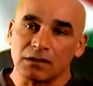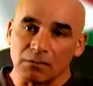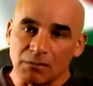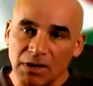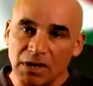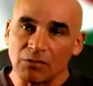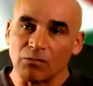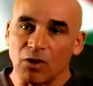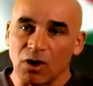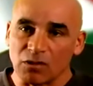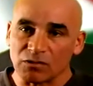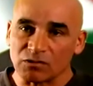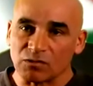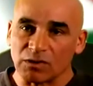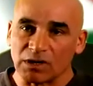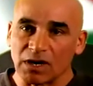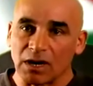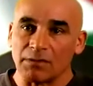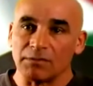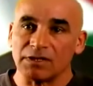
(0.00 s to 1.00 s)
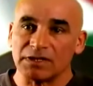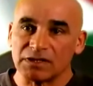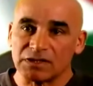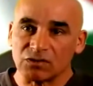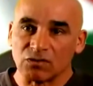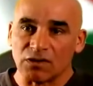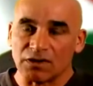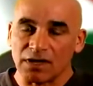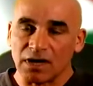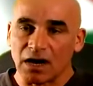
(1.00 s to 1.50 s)
the big bombs will come and
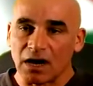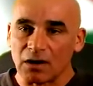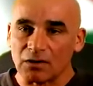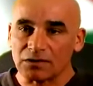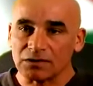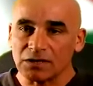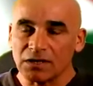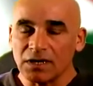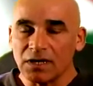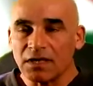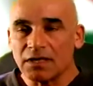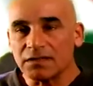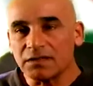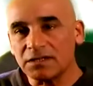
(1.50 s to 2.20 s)
destroy the house.